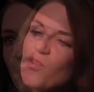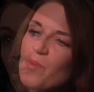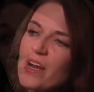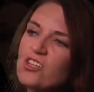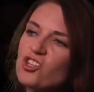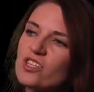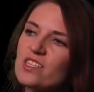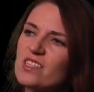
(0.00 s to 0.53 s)

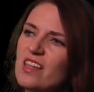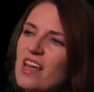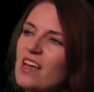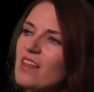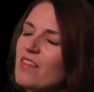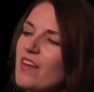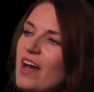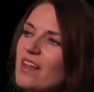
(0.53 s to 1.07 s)
I just
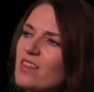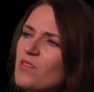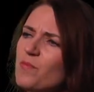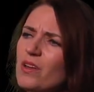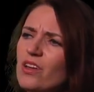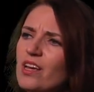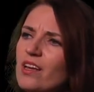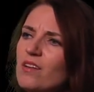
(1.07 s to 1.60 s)
think that
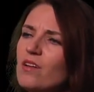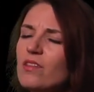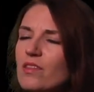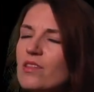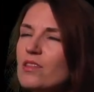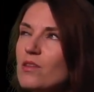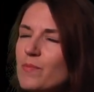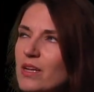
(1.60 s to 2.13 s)

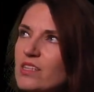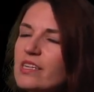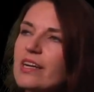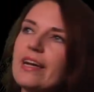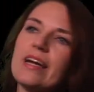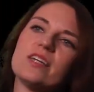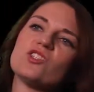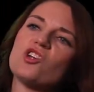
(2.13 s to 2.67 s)
the
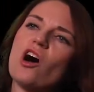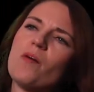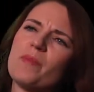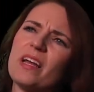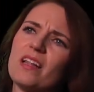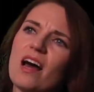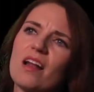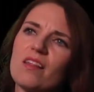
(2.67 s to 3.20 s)
military has taught
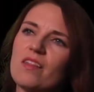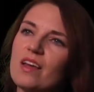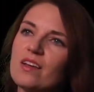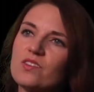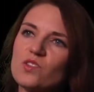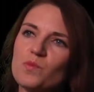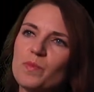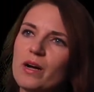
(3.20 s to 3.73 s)
me a lot of
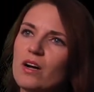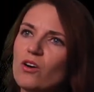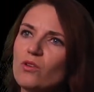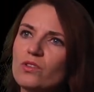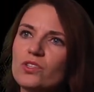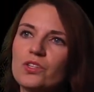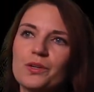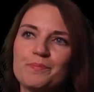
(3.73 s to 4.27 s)
things
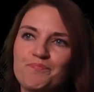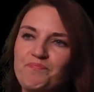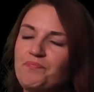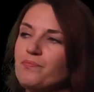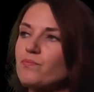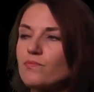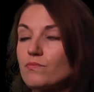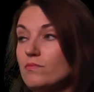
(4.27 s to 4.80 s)
about
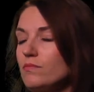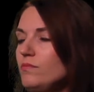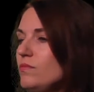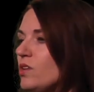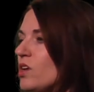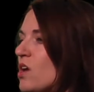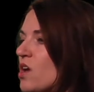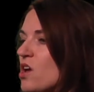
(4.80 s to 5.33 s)

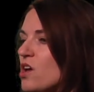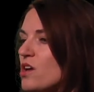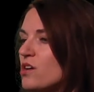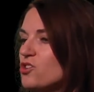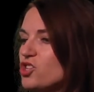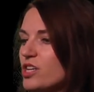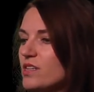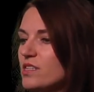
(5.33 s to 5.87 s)

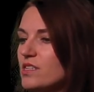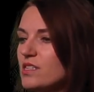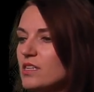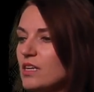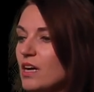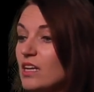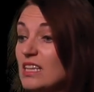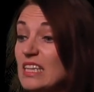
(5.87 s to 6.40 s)
just
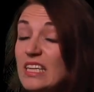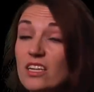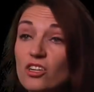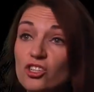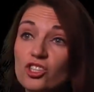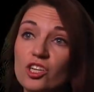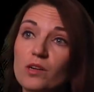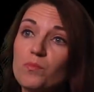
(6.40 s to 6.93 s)

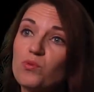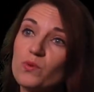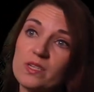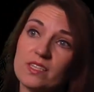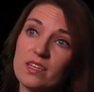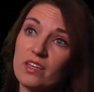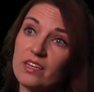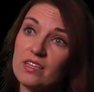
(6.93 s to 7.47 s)
leadership,
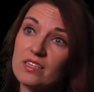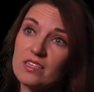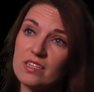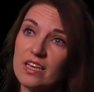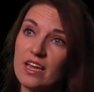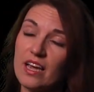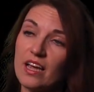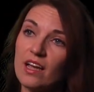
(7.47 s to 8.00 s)

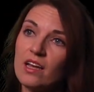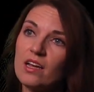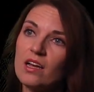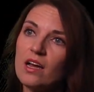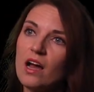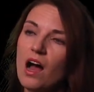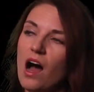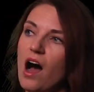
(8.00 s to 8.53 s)
resiliency,
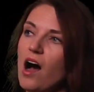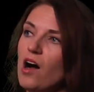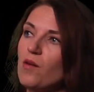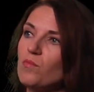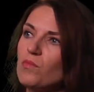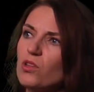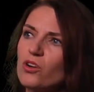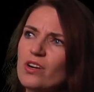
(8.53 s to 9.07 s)

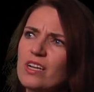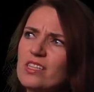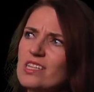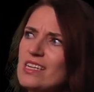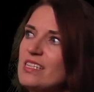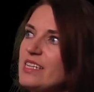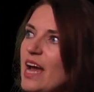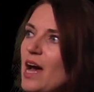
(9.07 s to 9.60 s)
learning
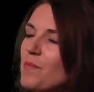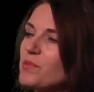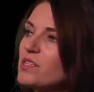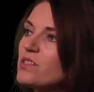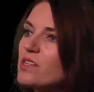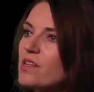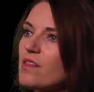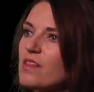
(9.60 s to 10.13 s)
to
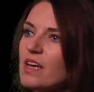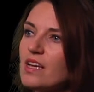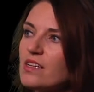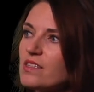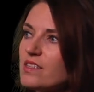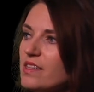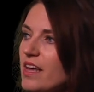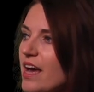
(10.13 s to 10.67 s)
adapt to
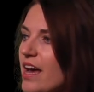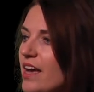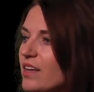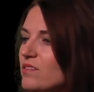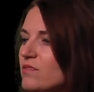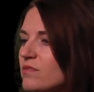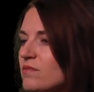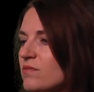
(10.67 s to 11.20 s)
things
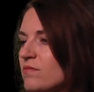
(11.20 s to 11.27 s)
that